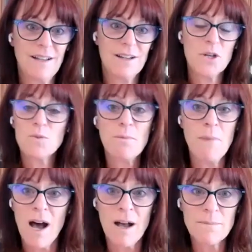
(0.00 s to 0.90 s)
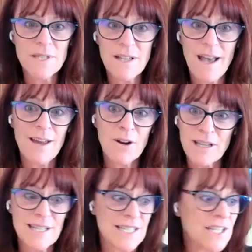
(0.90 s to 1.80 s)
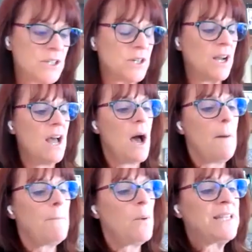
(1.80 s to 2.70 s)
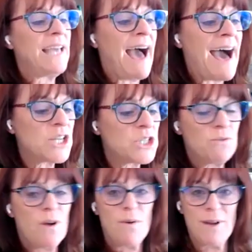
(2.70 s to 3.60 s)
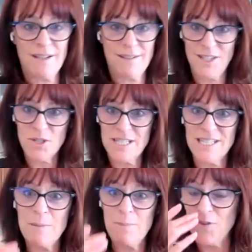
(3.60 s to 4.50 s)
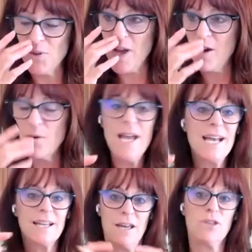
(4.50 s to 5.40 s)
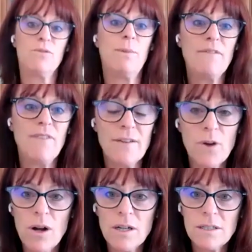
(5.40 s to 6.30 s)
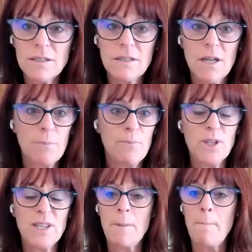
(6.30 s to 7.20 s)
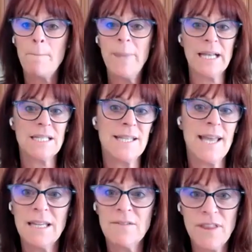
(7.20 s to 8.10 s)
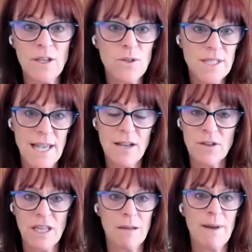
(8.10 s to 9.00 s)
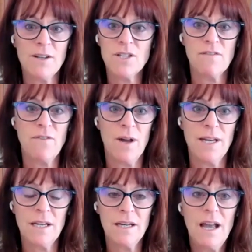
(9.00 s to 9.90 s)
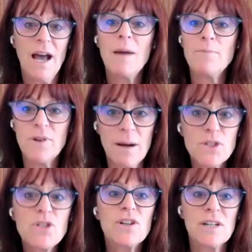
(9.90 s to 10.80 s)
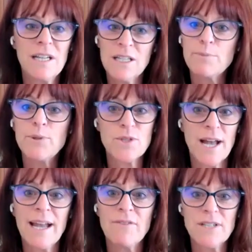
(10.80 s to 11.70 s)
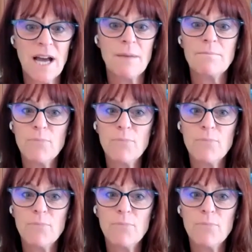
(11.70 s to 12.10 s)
Because we're moms and our kids here. But with the axe throwing, here's a tip. If you go, get a 3x5 card, put the biggest negative thing you say or think about yourself on it. I promise you're going to hit the bullseye every time.